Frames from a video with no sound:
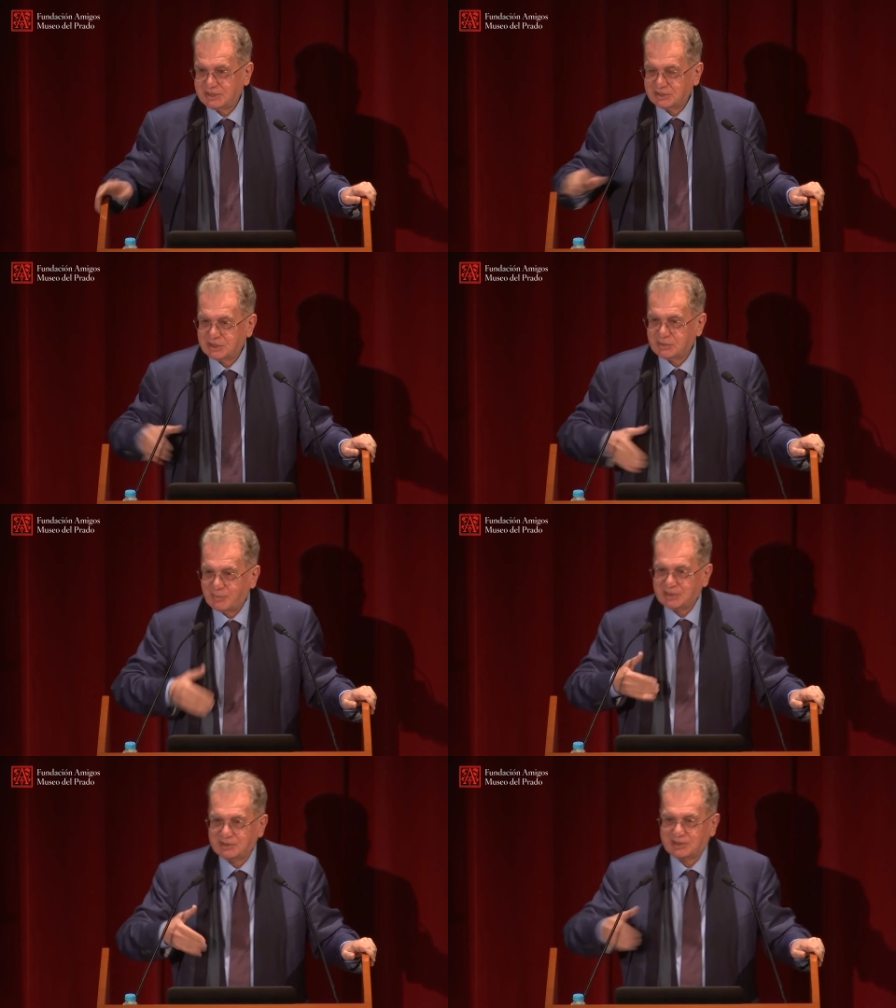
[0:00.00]
and he
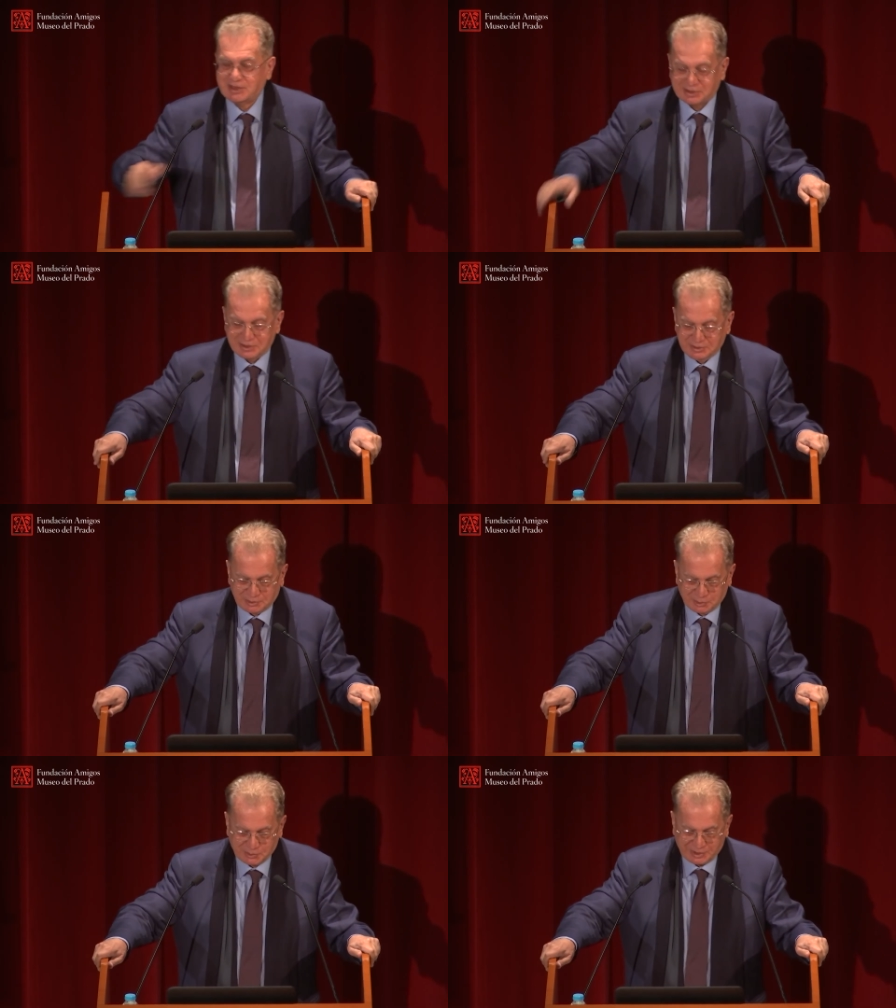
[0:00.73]
made it like,
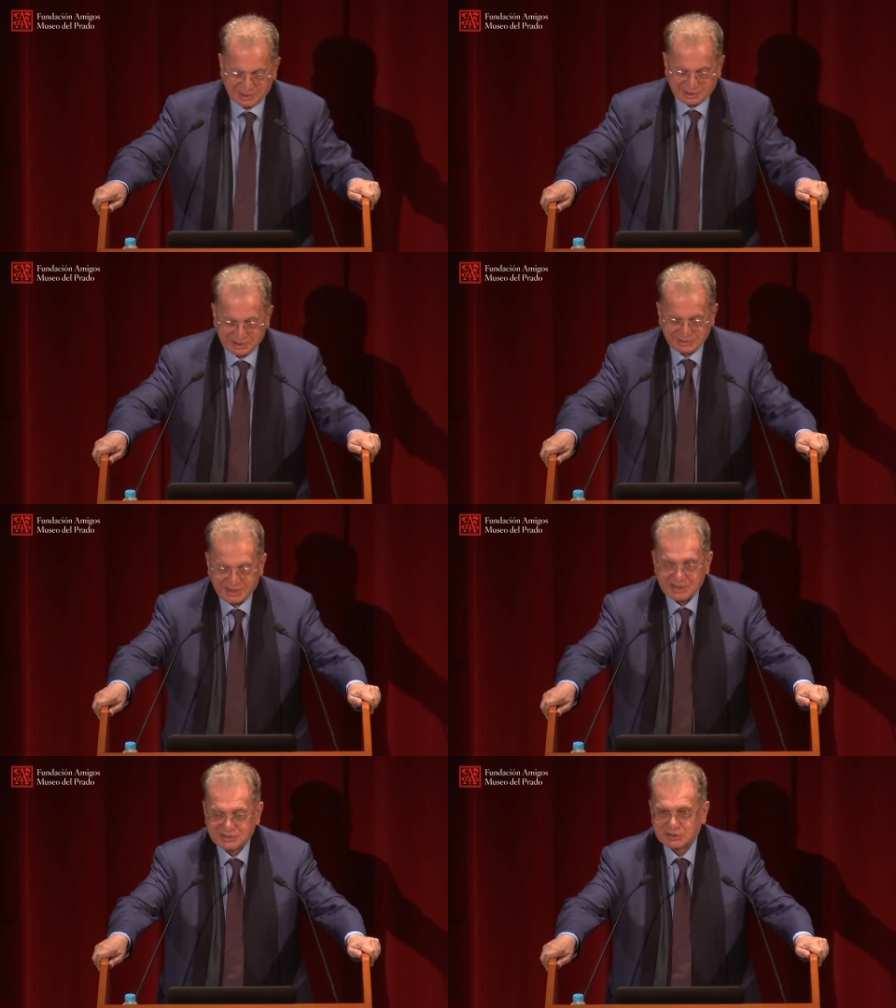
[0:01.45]
to look like an
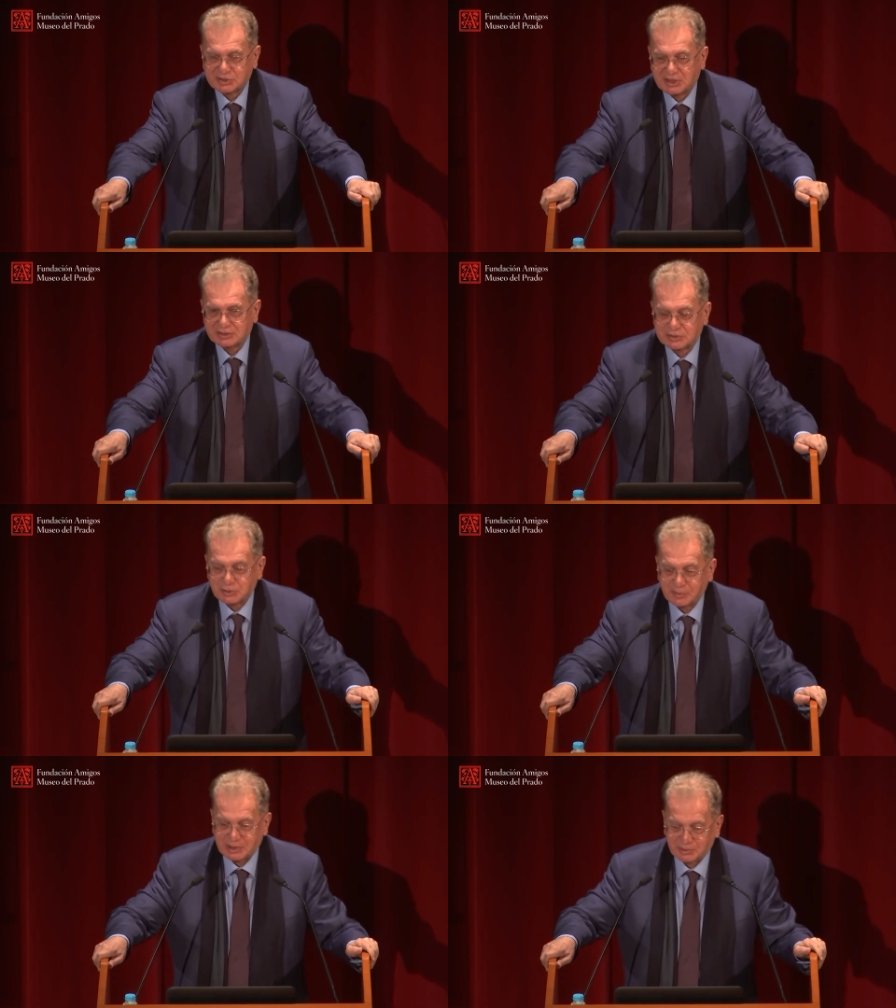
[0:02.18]
Eisenstein
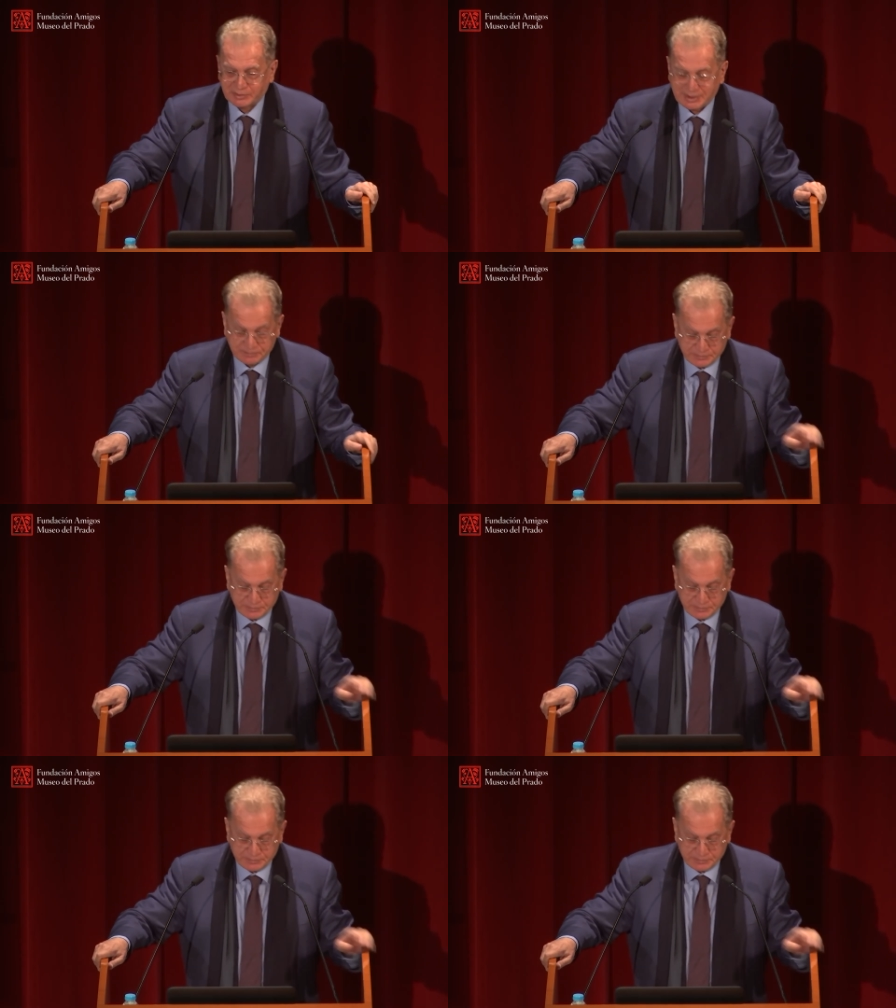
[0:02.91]
storming of the